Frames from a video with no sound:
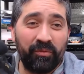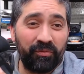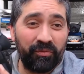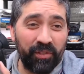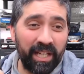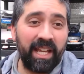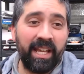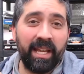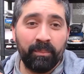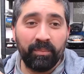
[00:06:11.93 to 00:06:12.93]

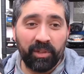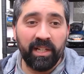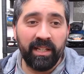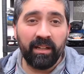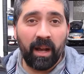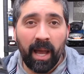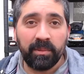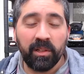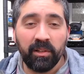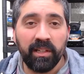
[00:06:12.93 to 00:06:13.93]
frigging brilliant. I
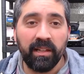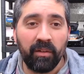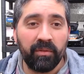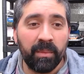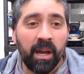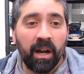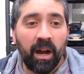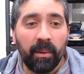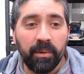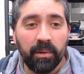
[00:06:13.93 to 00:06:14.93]
absolutely love them.
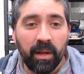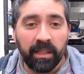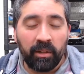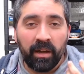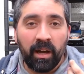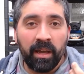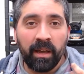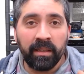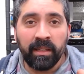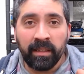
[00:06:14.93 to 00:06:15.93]
And you know,
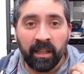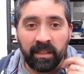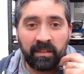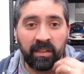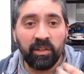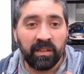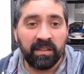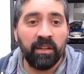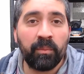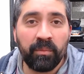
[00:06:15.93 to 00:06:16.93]
and like I said, you can
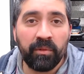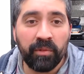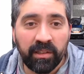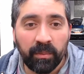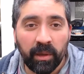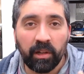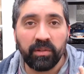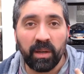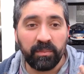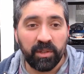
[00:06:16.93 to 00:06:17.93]
see from the rest of my
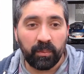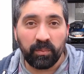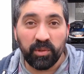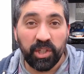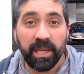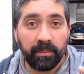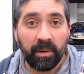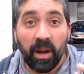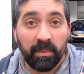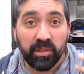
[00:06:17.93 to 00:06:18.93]
clothes, I'm just cheap.
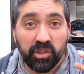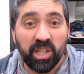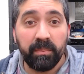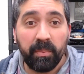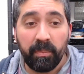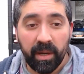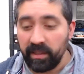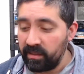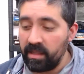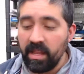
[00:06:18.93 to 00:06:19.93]
I'm a cheap
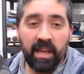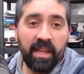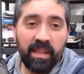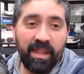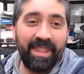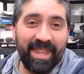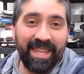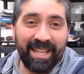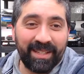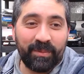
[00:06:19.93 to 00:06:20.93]
person.
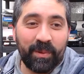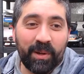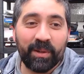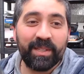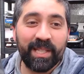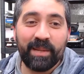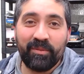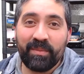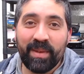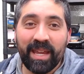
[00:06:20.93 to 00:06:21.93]
These were not cheap
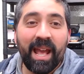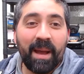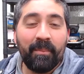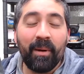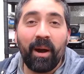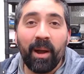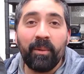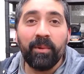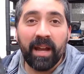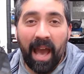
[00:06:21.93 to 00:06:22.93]
for me, but I
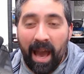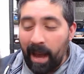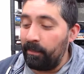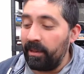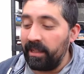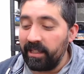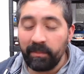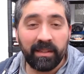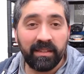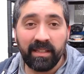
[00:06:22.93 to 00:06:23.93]
would happily
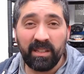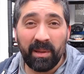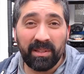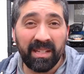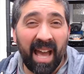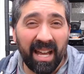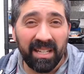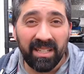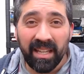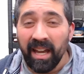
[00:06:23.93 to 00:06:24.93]
spend £60. And
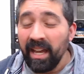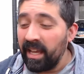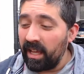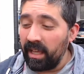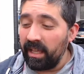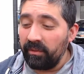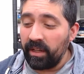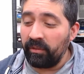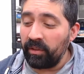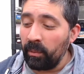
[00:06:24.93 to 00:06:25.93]
actually,
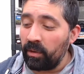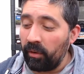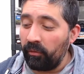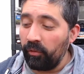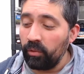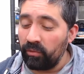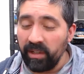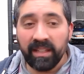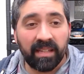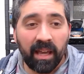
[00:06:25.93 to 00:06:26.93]
even if they were at full
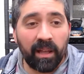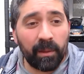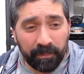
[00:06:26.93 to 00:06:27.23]
retail,